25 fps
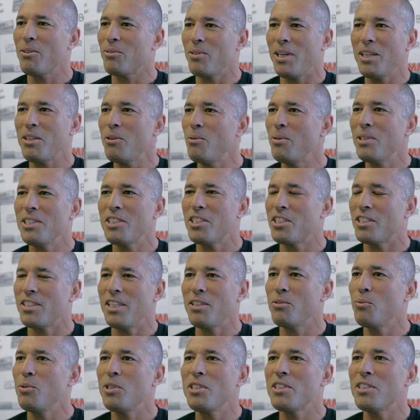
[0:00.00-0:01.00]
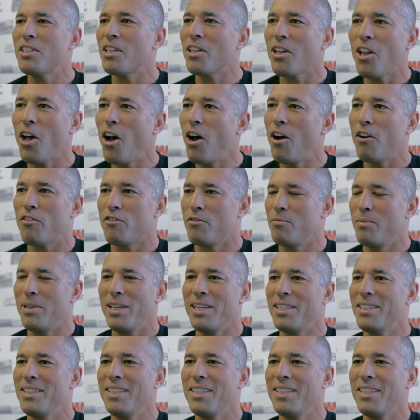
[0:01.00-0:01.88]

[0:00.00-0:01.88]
I don't understand. Where's the love, man?